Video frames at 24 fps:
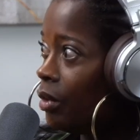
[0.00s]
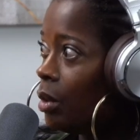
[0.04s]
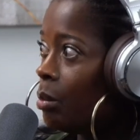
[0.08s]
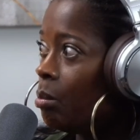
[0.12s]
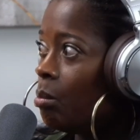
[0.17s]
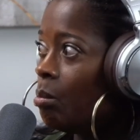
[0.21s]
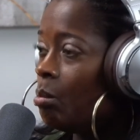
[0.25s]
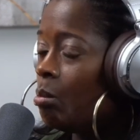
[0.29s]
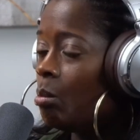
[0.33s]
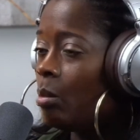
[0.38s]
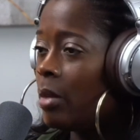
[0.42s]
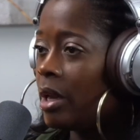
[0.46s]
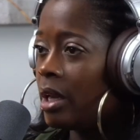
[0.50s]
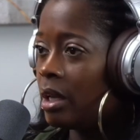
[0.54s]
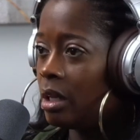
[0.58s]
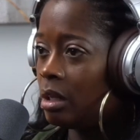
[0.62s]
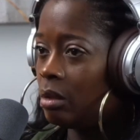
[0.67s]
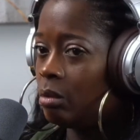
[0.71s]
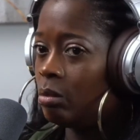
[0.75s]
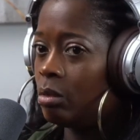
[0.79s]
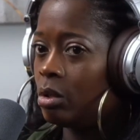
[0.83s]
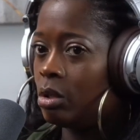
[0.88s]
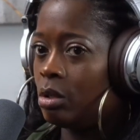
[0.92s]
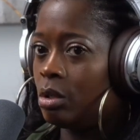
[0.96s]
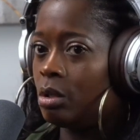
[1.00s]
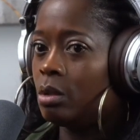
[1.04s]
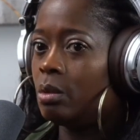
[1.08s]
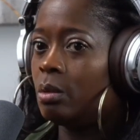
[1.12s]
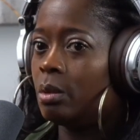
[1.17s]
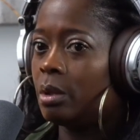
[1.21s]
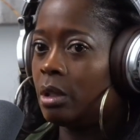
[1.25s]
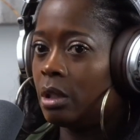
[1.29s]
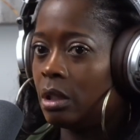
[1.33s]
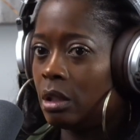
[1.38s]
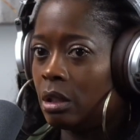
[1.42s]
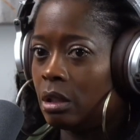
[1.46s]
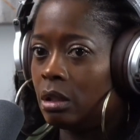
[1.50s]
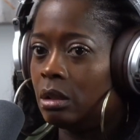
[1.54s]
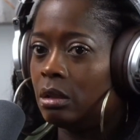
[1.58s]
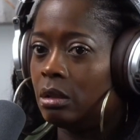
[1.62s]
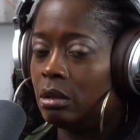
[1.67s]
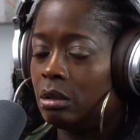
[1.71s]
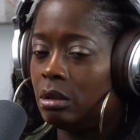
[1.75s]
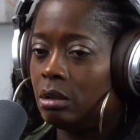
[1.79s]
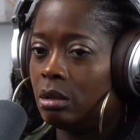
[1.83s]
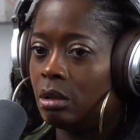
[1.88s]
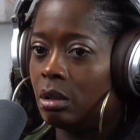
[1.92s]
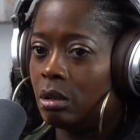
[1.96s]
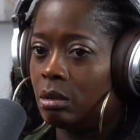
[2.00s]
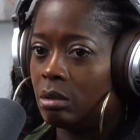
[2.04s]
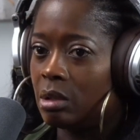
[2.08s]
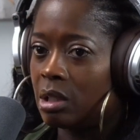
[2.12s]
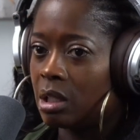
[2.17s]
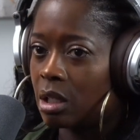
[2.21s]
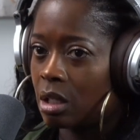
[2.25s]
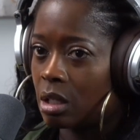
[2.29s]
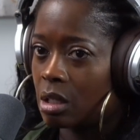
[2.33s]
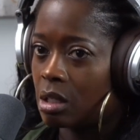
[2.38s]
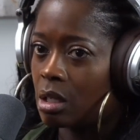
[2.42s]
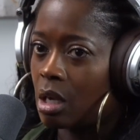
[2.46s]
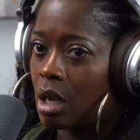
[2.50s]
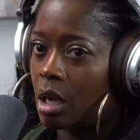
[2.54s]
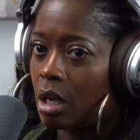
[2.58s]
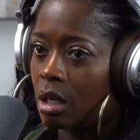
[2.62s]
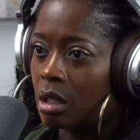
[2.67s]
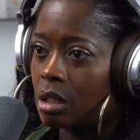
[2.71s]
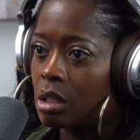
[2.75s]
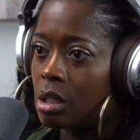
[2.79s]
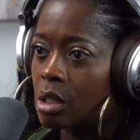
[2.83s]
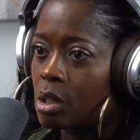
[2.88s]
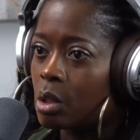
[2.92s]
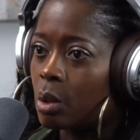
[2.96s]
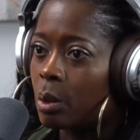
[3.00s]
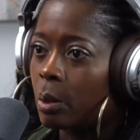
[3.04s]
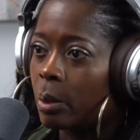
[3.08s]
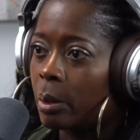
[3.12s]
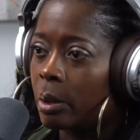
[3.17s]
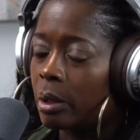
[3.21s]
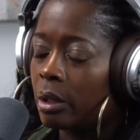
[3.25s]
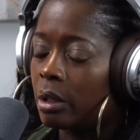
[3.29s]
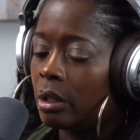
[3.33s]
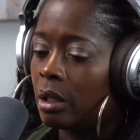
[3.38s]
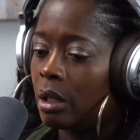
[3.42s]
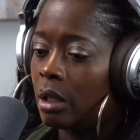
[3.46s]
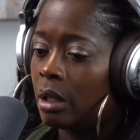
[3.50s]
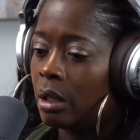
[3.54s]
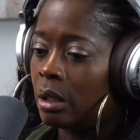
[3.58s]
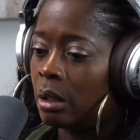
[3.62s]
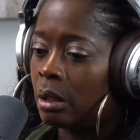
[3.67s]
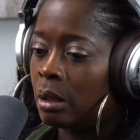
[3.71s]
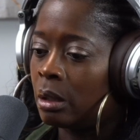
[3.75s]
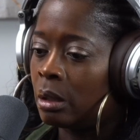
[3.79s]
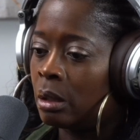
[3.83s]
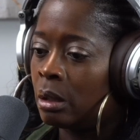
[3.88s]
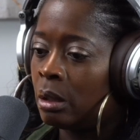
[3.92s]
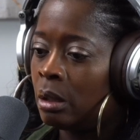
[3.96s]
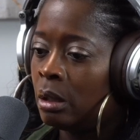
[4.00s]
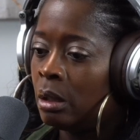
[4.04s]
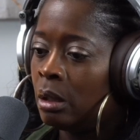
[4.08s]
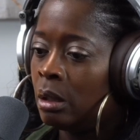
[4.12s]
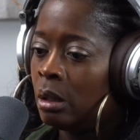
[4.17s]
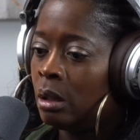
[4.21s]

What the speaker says: Even men were doing TikToks to it, and